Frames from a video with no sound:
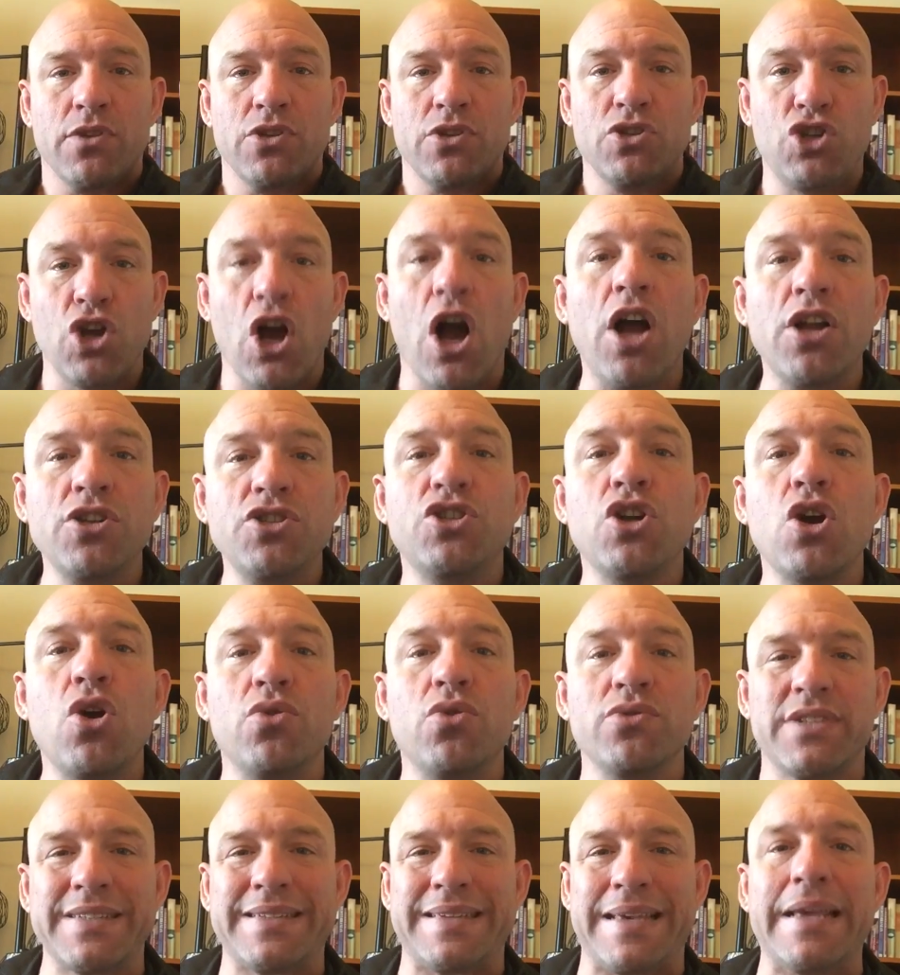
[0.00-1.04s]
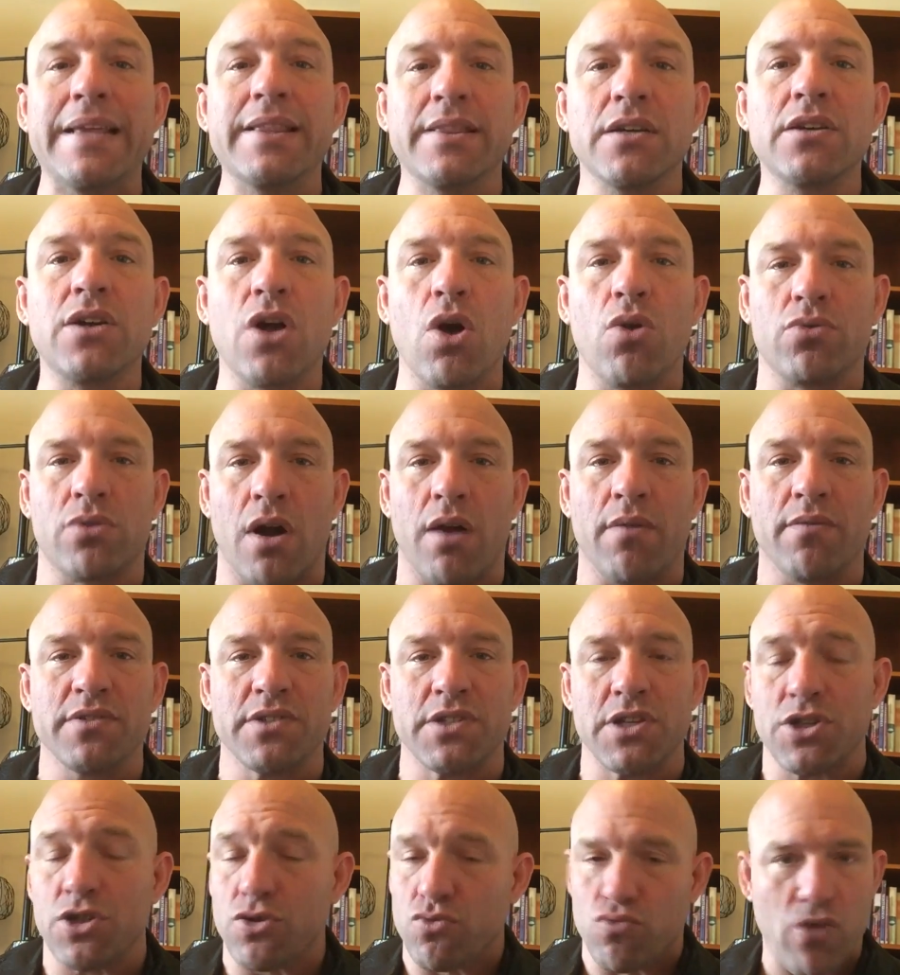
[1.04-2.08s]
Jon Jones is in the GOAT
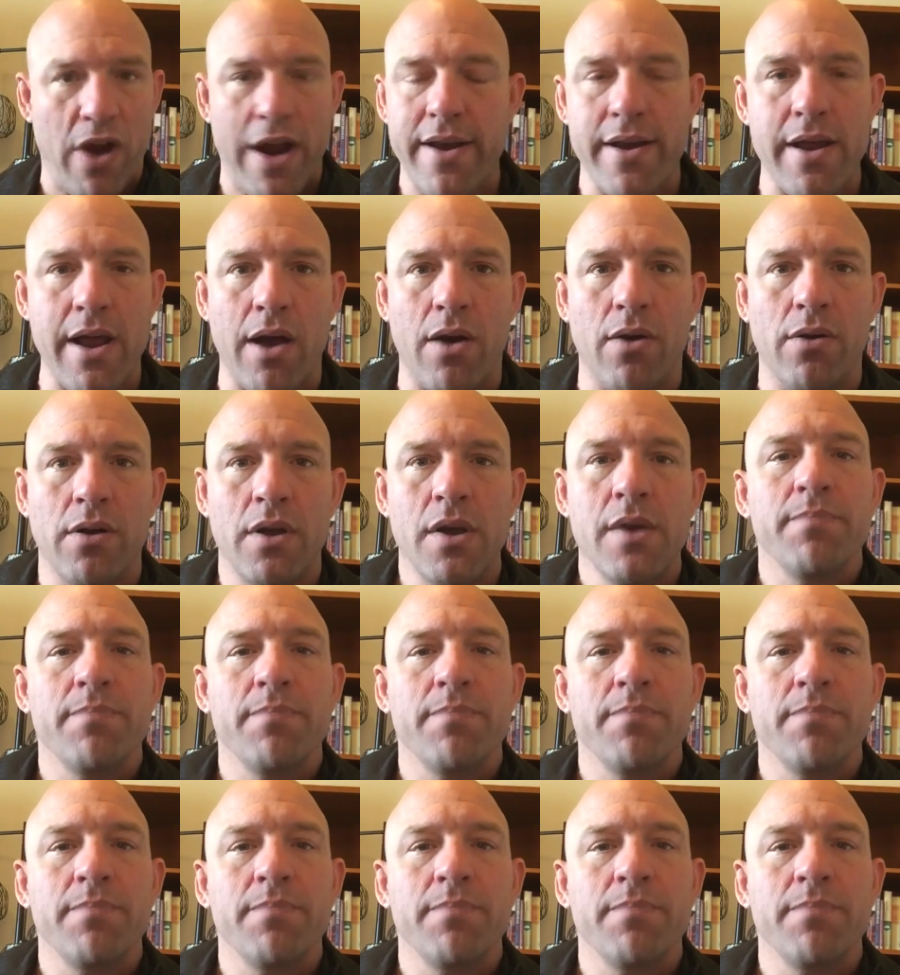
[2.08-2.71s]
conversation right now.